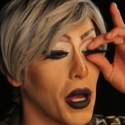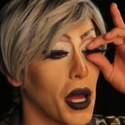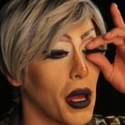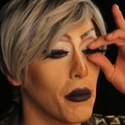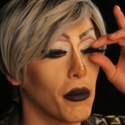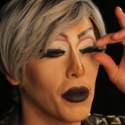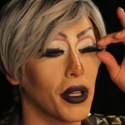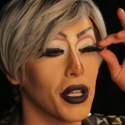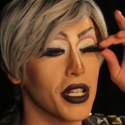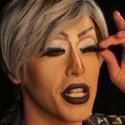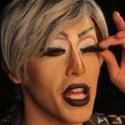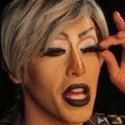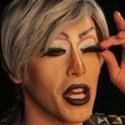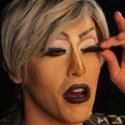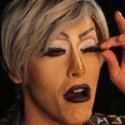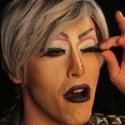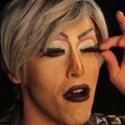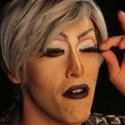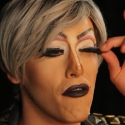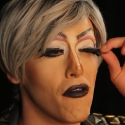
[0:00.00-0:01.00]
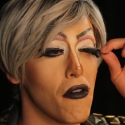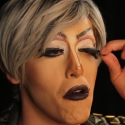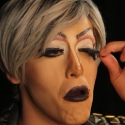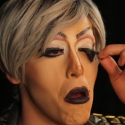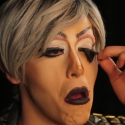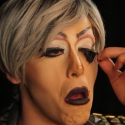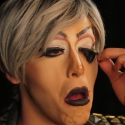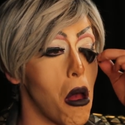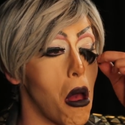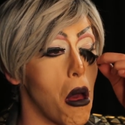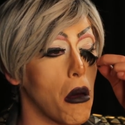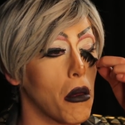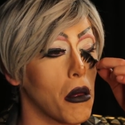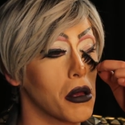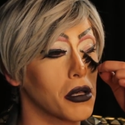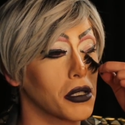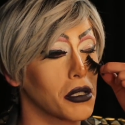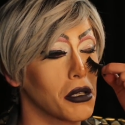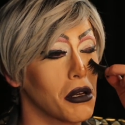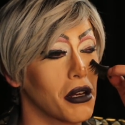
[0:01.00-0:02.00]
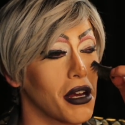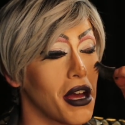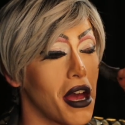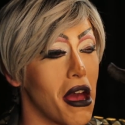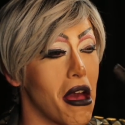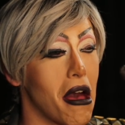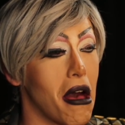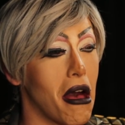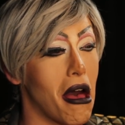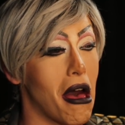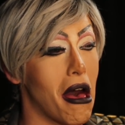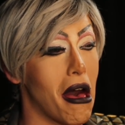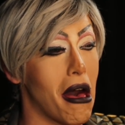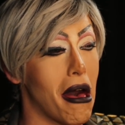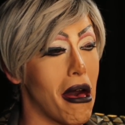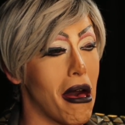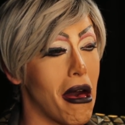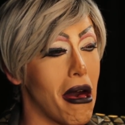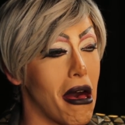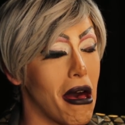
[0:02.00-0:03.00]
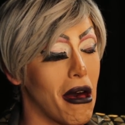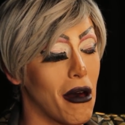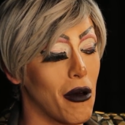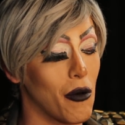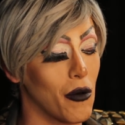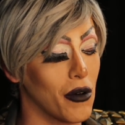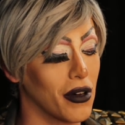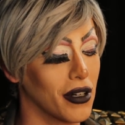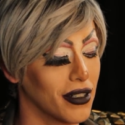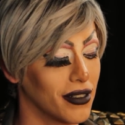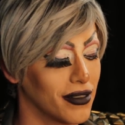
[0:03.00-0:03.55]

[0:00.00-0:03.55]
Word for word: Okay, I'm gonna take off. Where's oh, the guy? Ow!